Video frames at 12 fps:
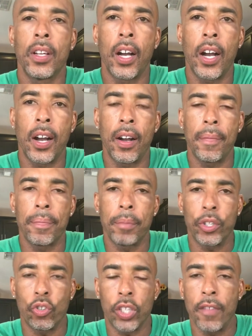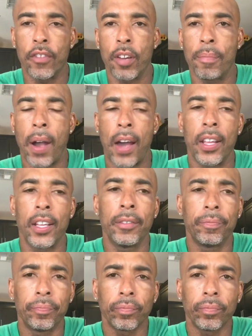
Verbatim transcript: but you're giving your body